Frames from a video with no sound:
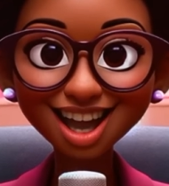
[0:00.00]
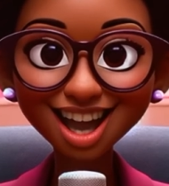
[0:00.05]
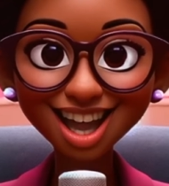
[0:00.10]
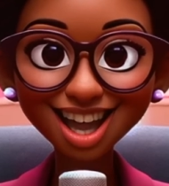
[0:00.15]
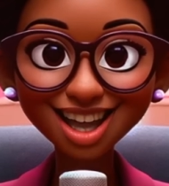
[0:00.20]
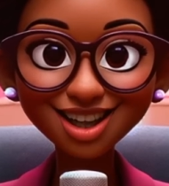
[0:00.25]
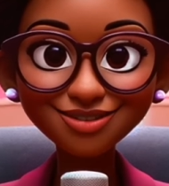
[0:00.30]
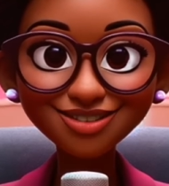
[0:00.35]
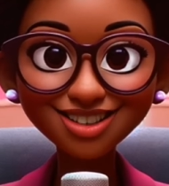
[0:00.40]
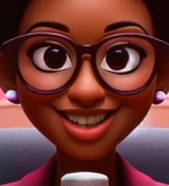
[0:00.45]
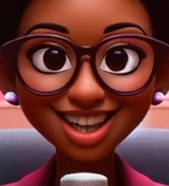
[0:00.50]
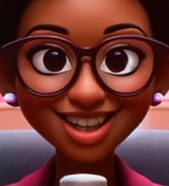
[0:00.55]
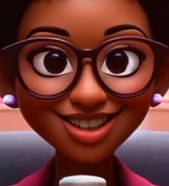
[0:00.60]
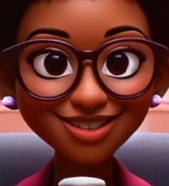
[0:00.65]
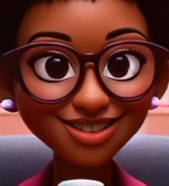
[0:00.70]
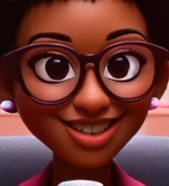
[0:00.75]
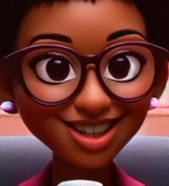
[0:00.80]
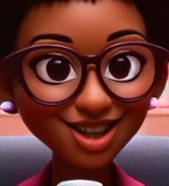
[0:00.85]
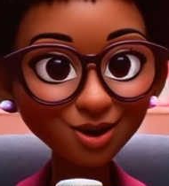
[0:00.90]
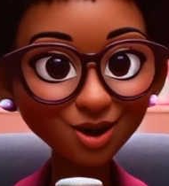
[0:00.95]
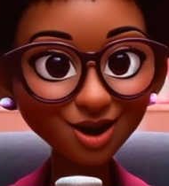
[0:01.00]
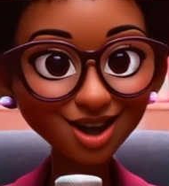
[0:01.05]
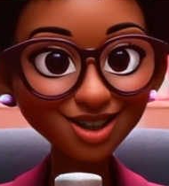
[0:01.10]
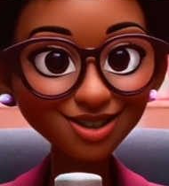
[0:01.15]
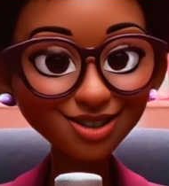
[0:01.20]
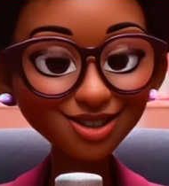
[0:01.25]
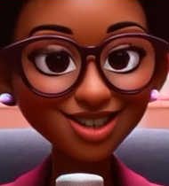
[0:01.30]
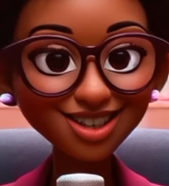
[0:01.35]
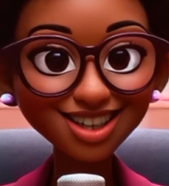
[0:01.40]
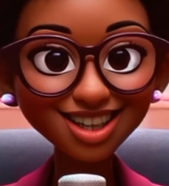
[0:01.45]
I have lasting
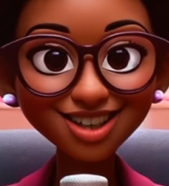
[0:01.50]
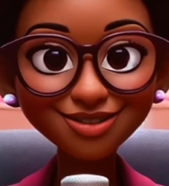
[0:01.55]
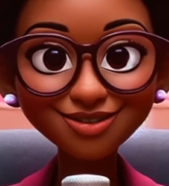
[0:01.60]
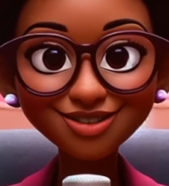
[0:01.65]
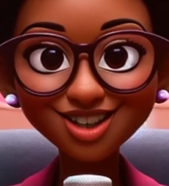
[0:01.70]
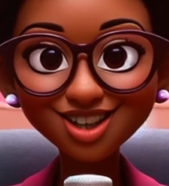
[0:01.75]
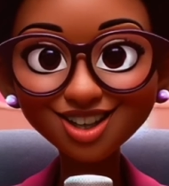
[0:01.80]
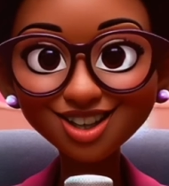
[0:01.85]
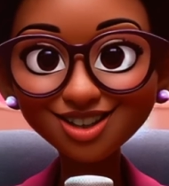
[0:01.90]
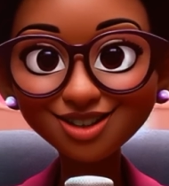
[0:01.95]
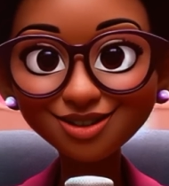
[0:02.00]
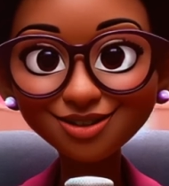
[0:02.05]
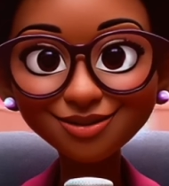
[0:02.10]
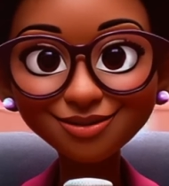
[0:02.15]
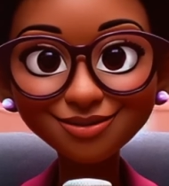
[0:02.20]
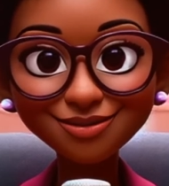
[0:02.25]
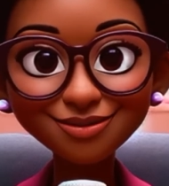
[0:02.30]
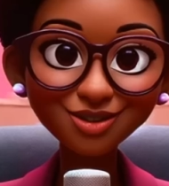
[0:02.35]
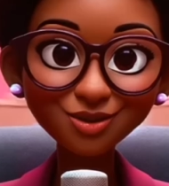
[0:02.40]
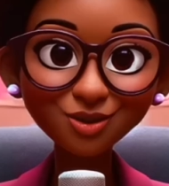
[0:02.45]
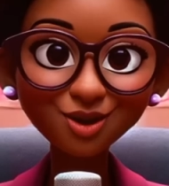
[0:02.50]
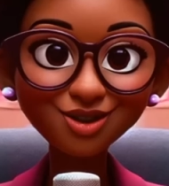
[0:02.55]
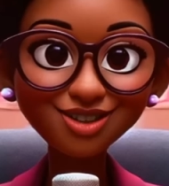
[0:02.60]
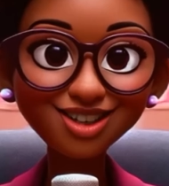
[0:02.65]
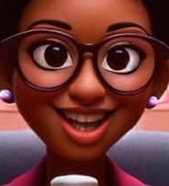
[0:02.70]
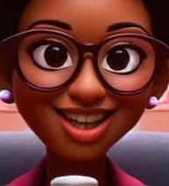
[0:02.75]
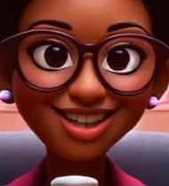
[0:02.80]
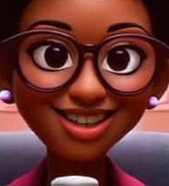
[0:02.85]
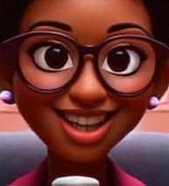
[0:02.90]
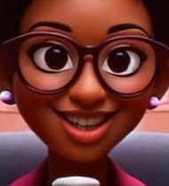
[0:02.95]
wealth to give to you. What
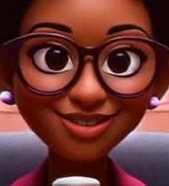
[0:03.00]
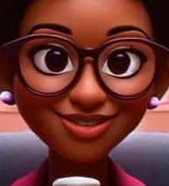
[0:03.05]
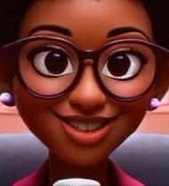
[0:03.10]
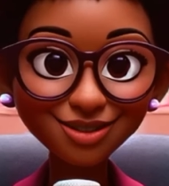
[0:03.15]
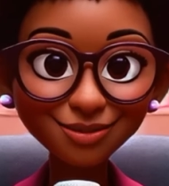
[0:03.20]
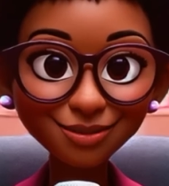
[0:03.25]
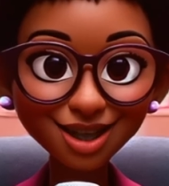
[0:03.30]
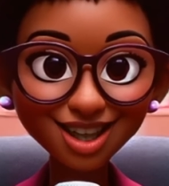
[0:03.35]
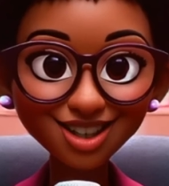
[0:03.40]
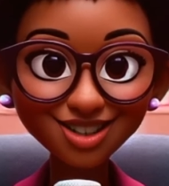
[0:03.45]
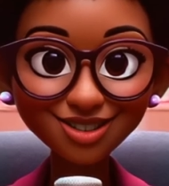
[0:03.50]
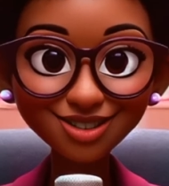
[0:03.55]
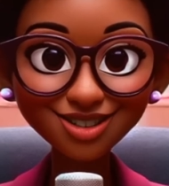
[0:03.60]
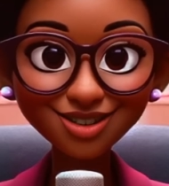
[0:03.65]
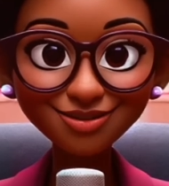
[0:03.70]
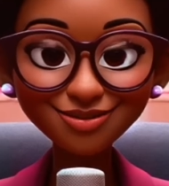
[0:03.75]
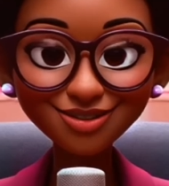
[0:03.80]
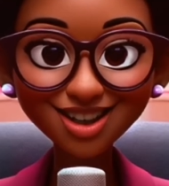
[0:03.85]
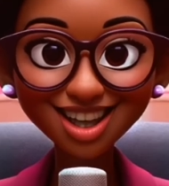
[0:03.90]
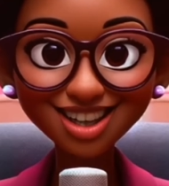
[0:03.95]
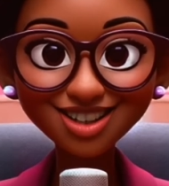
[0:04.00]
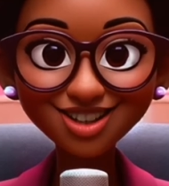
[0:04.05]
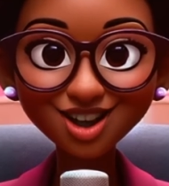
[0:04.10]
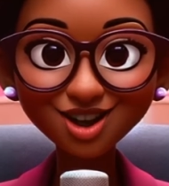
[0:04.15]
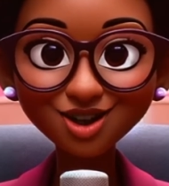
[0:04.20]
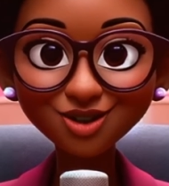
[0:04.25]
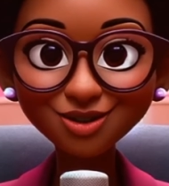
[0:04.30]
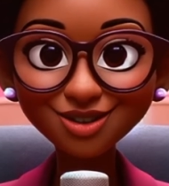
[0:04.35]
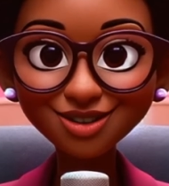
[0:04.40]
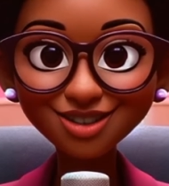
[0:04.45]
I give is better than fine
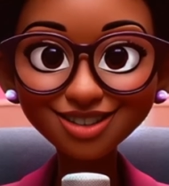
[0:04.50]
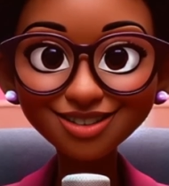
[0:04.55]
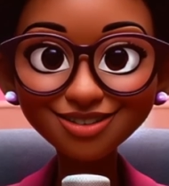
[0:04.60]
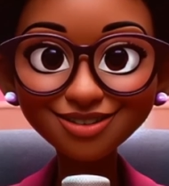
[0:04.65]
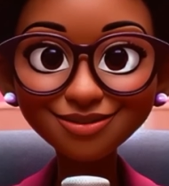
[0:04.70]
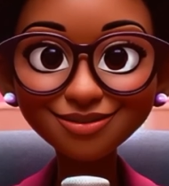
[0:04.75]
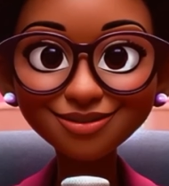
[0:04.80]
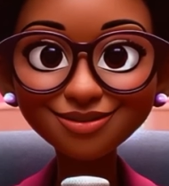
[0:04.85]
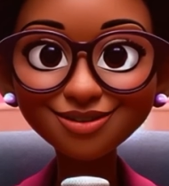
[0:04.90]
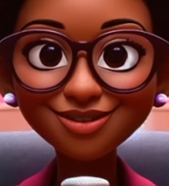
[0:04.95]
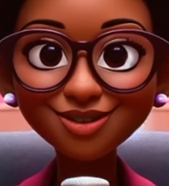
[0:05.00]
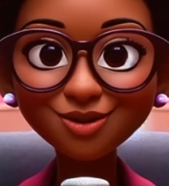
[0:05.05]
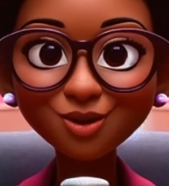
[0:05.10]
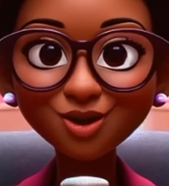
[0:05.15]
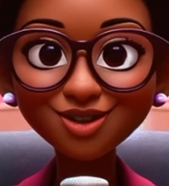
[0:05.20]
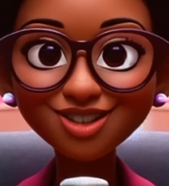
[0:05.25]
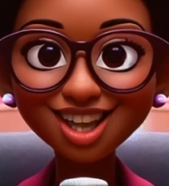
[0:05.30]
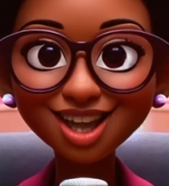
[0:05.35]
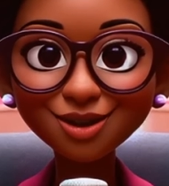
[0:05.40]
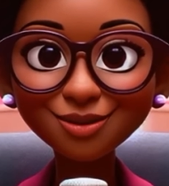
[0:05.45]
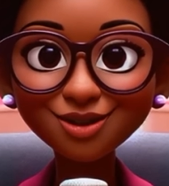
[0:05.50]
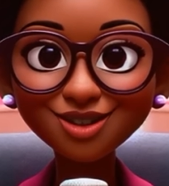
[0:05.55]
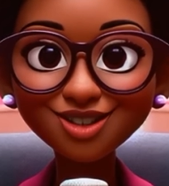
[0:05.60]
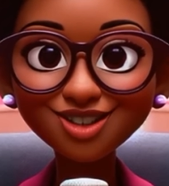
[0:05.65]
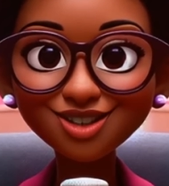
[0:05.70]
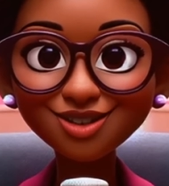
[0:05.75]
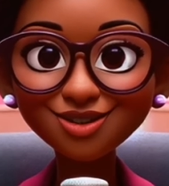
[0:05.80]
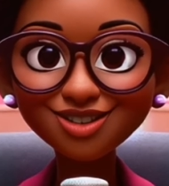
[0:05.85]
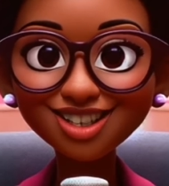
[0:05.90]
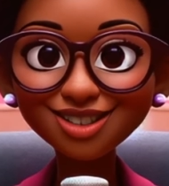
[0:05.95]
gold. What I
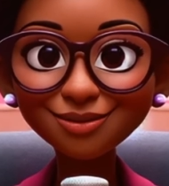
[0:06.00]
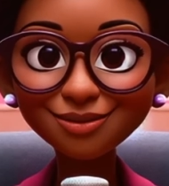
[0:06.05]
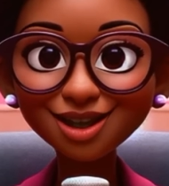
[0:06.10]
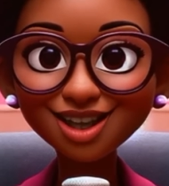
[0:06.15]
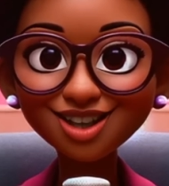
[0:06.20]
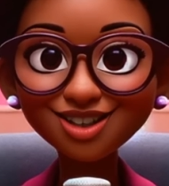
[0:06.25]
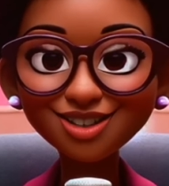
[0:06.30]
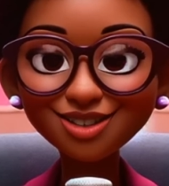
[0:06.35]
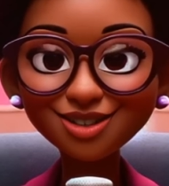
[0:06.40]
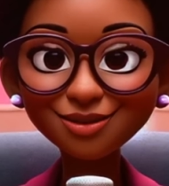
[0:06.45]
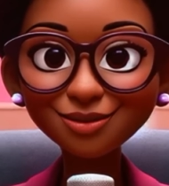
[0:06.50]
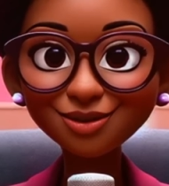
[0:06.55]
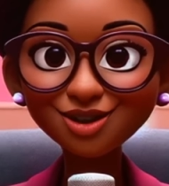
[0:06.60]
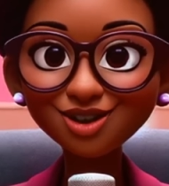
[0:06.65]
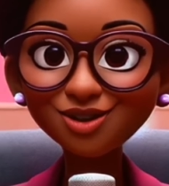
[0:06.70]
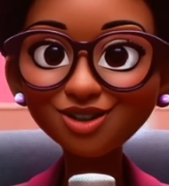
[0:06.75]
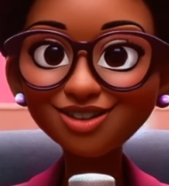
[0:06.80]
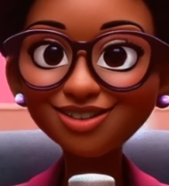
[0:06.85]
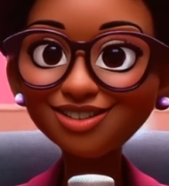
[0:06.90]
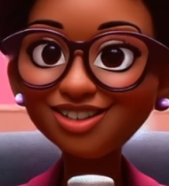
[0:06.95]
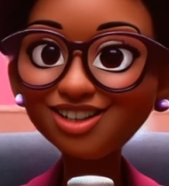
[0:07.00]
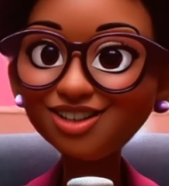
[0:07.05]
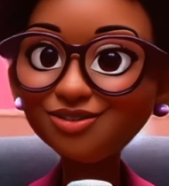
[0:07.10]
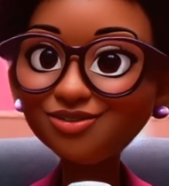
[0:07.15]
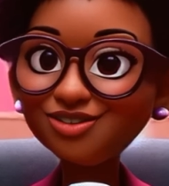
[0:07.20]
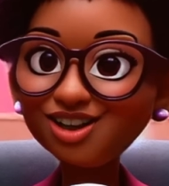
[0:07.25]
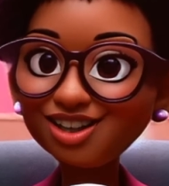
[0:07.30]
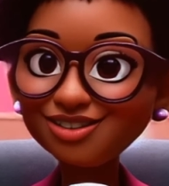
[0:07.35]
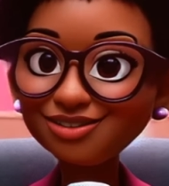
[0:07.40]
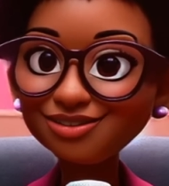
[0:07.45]
produce is better than pure
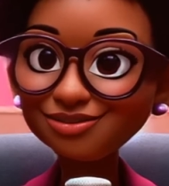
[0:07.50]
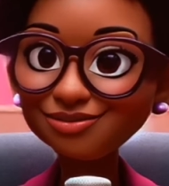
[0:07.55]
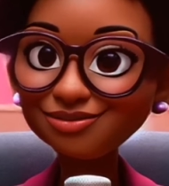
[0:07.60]
silver.